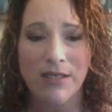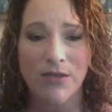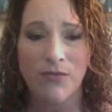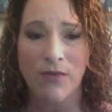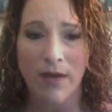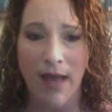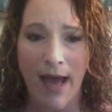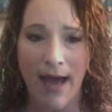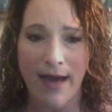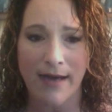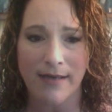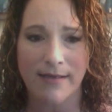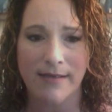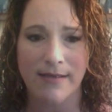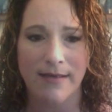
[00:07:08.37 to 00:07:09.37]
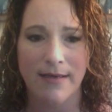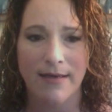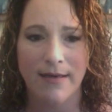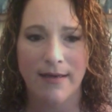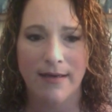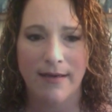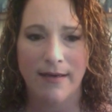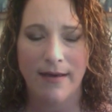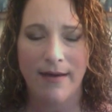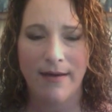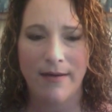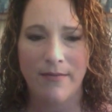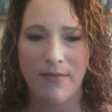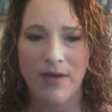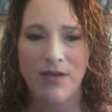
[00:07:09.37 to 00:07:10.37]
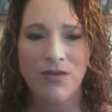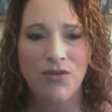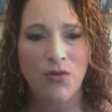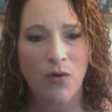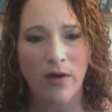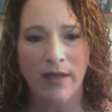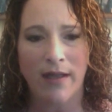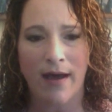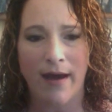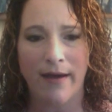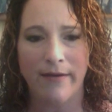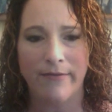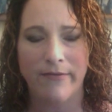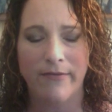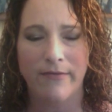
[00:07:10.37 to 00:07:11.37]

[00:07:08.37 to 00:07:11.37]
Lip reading: to relax. Enjoy life.